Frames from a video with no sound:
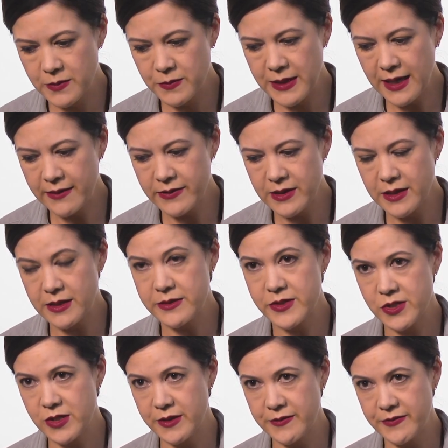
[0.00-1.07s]
we have a lot of
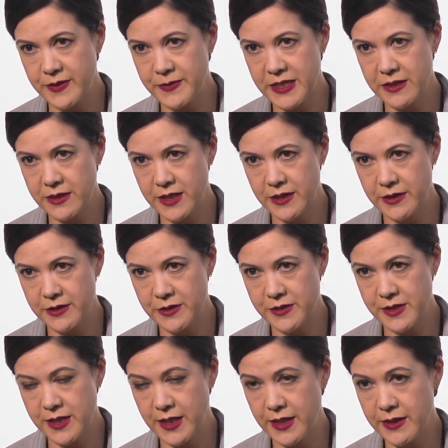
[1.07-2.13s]
strong female characters
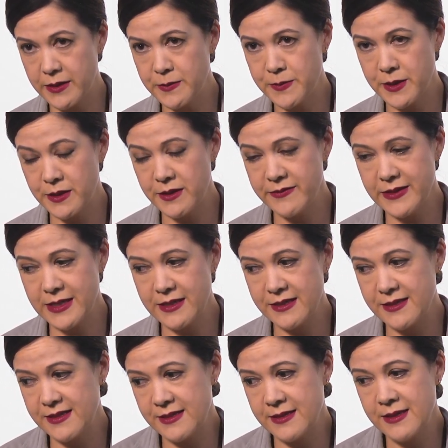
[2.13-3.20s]
in Halo. Part of it
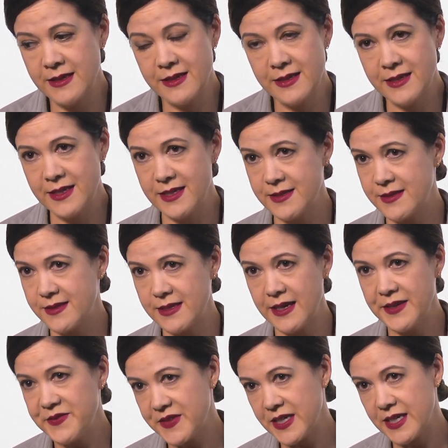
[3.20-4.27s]
is it's
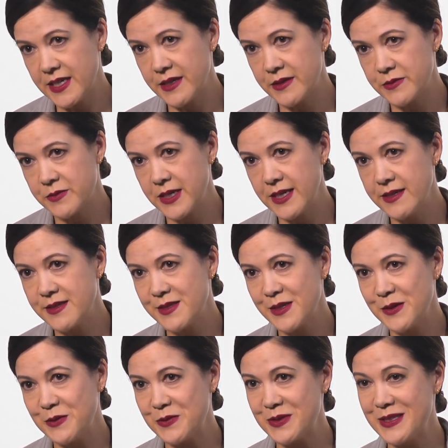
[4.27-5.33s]
sci-fi, right?
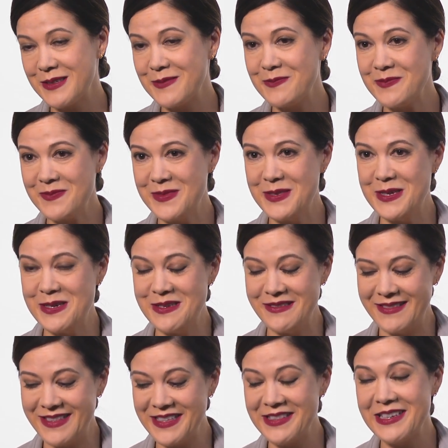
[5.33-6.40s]
So
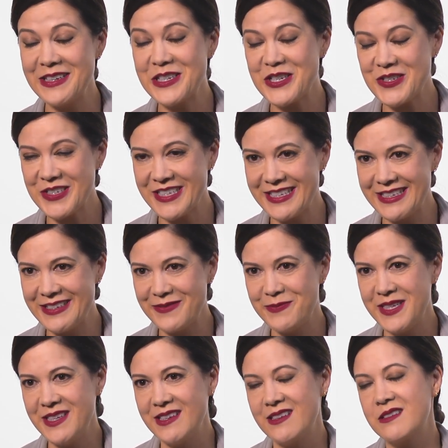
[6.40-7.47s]
the luxury of
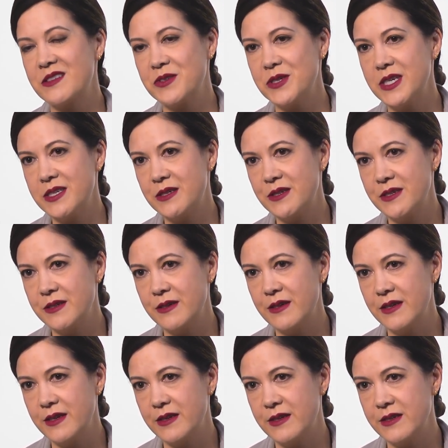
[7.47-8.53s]
being a creator
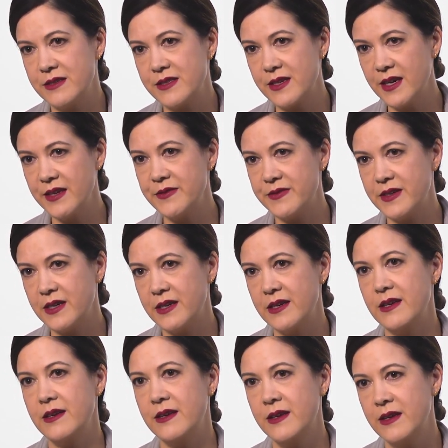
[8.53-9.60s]
in a
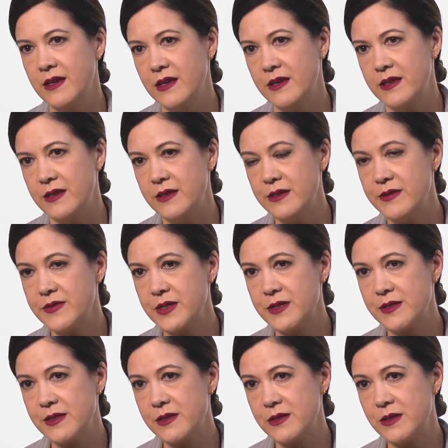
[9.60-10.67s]
sci-fi
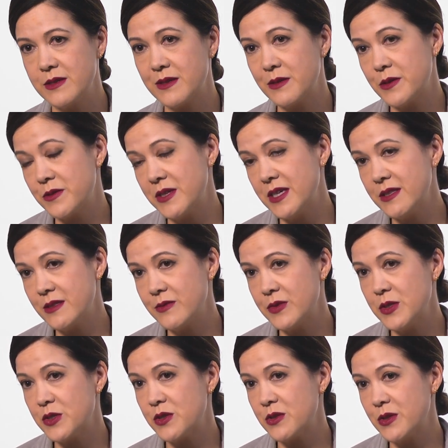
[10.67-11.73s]
universe is you can create the
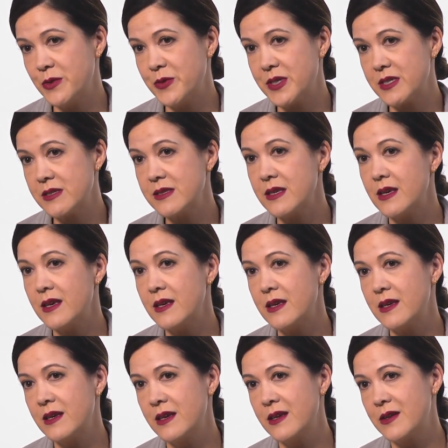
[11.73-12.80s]
future you want to see,
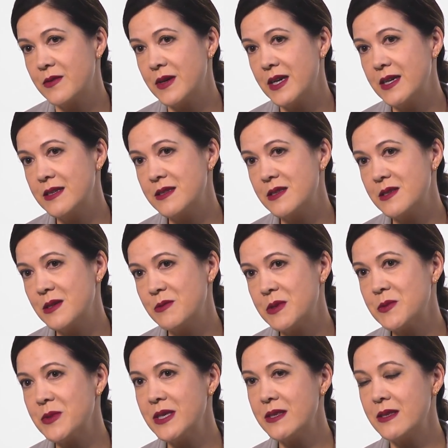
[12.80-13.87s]
right? And so when
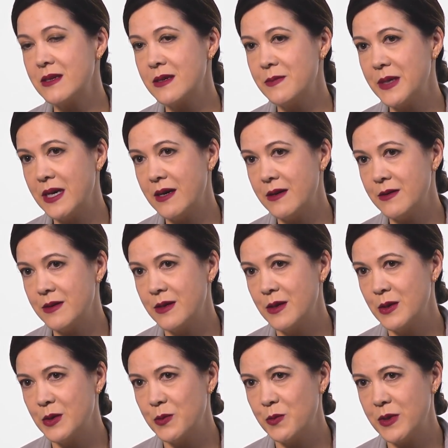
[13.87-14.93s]
we think about
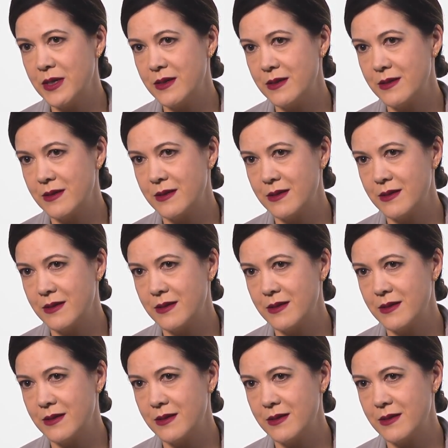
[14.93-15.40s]
what